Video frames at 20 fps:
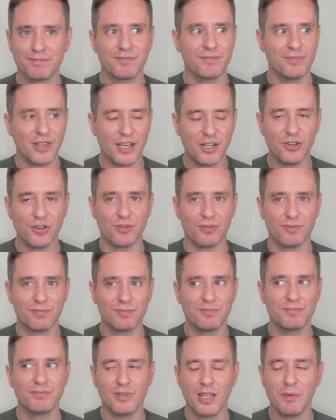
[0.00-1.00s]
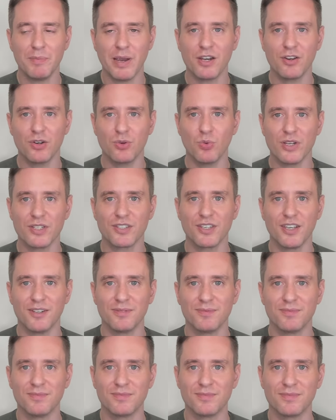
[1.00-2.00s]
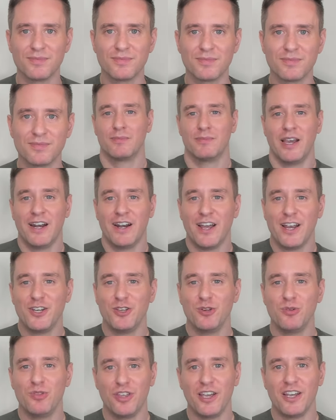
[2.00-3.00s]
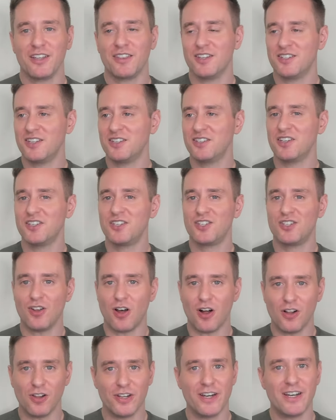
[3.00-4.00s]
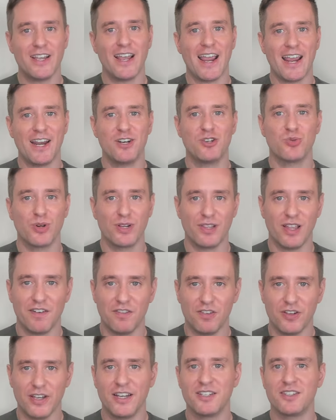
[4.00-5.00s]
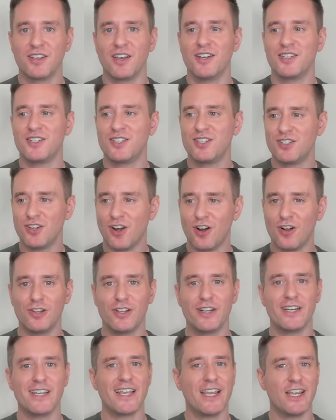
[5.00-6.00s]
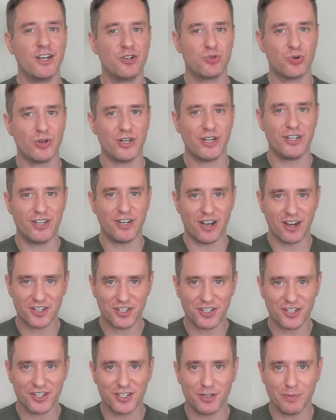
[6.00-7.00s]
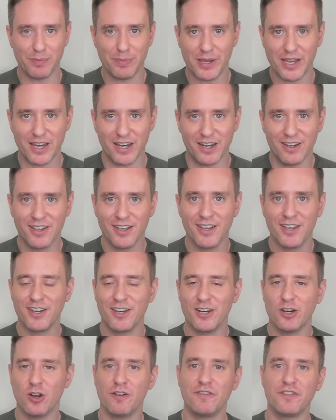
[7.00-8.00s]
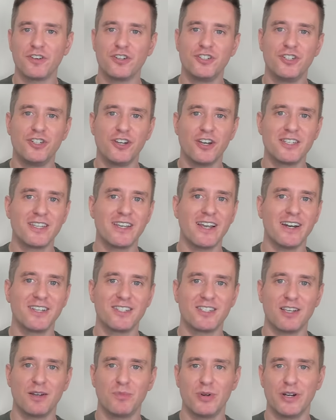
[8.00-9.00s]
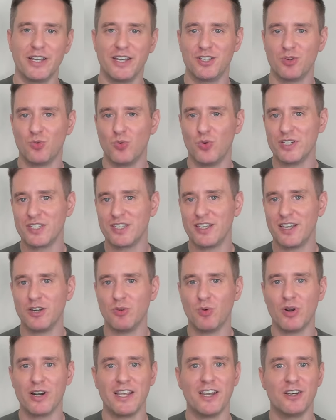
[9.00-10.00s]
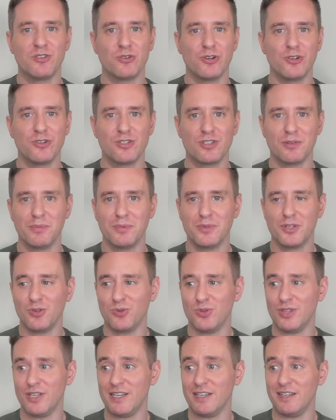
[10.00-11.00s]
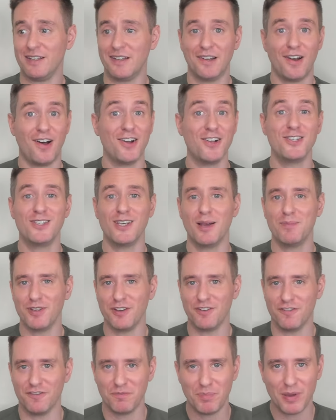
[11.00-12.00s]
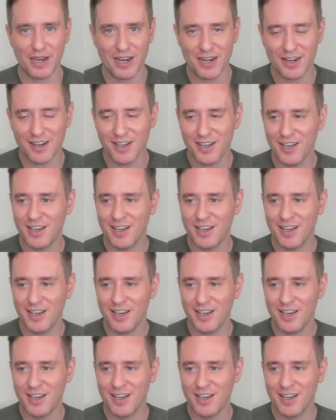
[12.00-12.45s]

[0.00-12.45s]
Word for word: They do. They make good whiskey. And I do think this is a solid entry level. It's a solid introduction to peat. You know, if you're just getting someone into whiskey and you want to introduce them to the concept of peat,